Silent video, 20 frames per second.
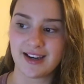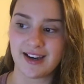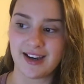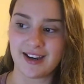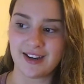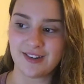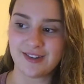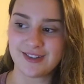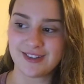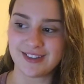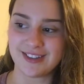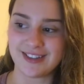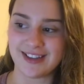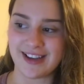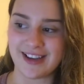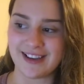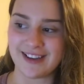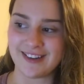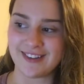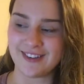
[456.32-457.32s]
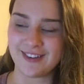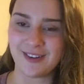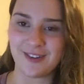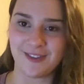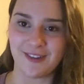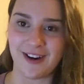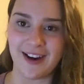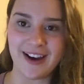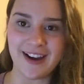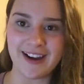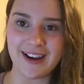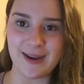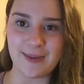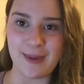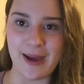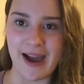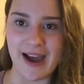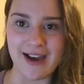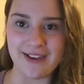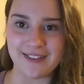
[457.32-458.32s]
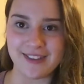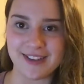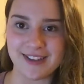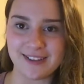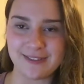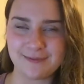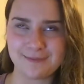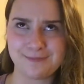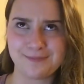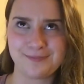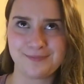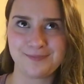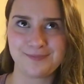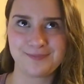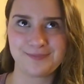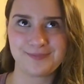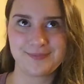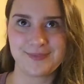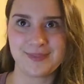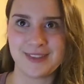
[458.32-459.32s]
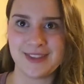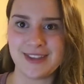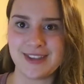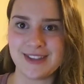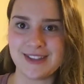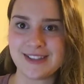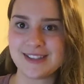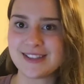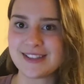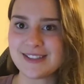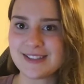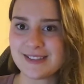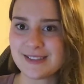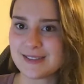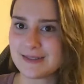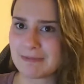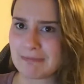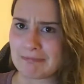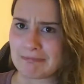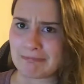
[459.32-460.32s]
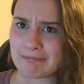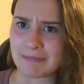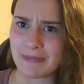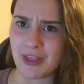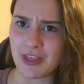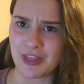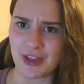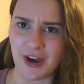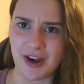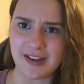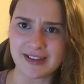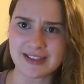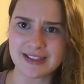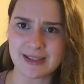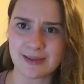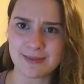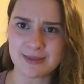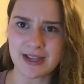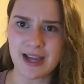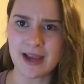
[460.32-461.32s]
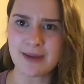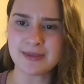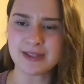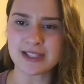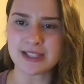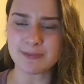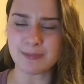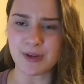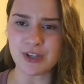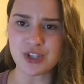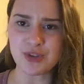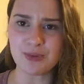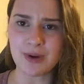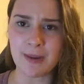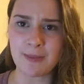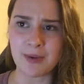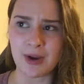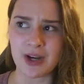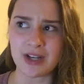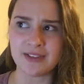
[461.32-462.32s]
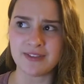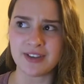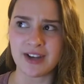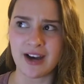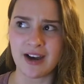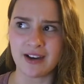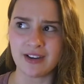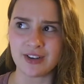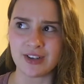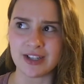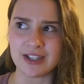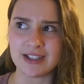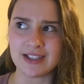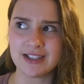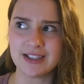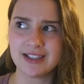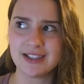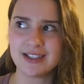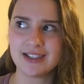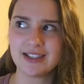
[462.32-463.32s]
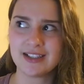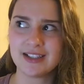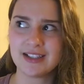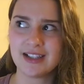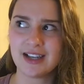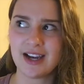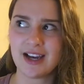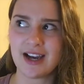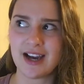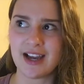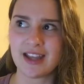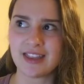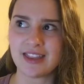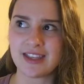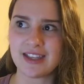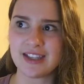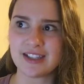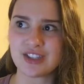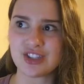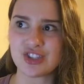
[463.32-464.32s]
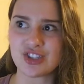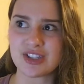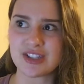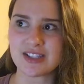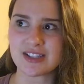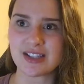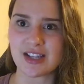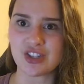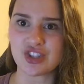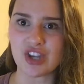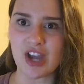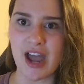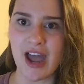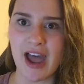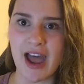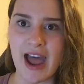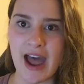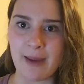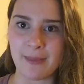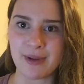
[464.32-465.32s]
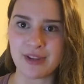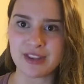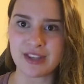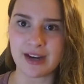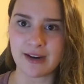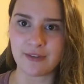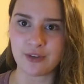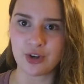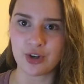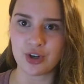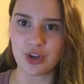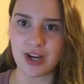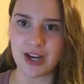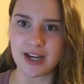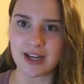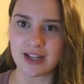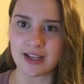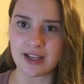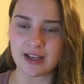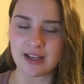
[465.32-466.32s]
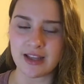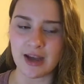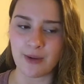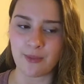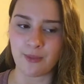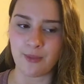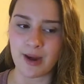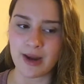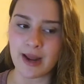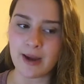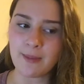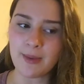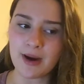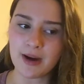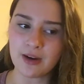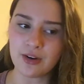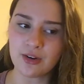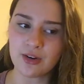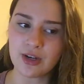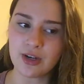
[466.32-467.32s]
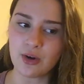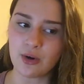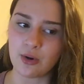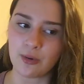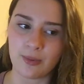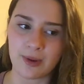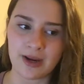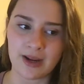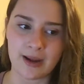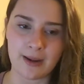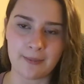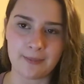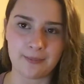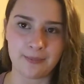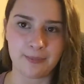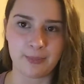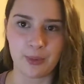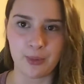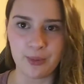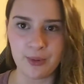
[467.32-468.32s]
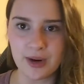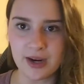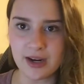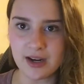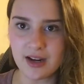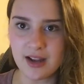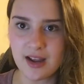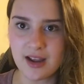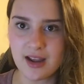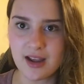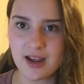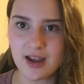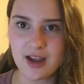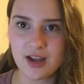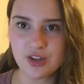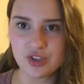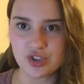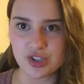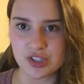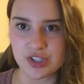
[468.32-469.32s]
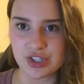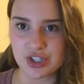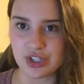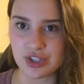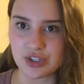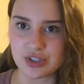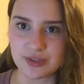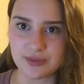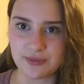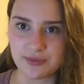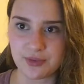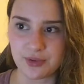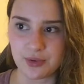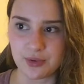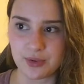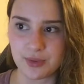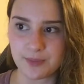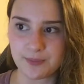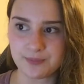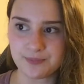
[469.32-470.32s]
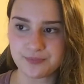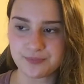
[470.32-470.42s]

I don't know why I'm having these thoughts sometimes, especially when I'm not even hungry. I think it's just such a habit that I've created that when I'm hungry or when I'm bored, just turn to food.